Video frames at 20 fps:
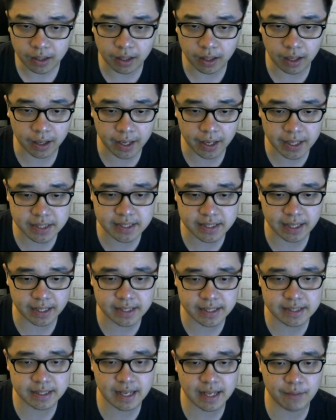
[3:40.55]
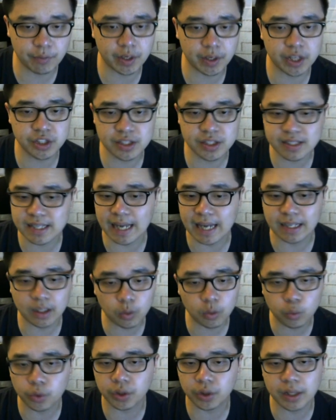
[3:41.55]
8 seconds left. We can just
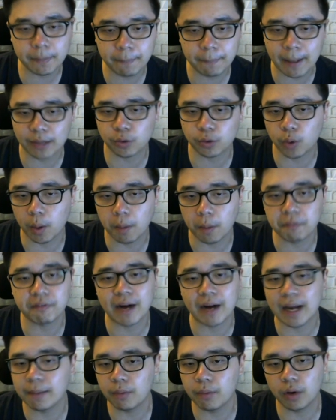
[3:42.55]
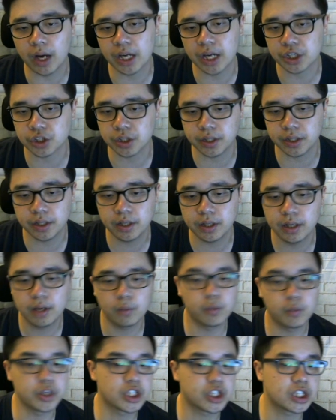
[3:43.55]
cycle quickly back to our Fireball actually,
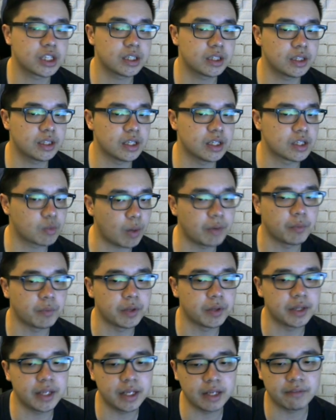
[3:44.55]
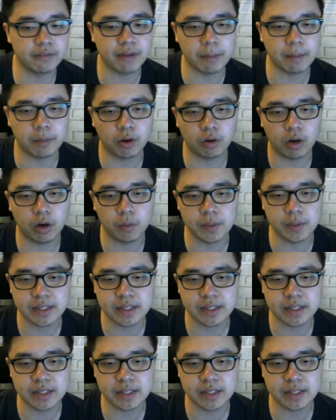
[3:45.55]
which is what we did if I'm not wrong.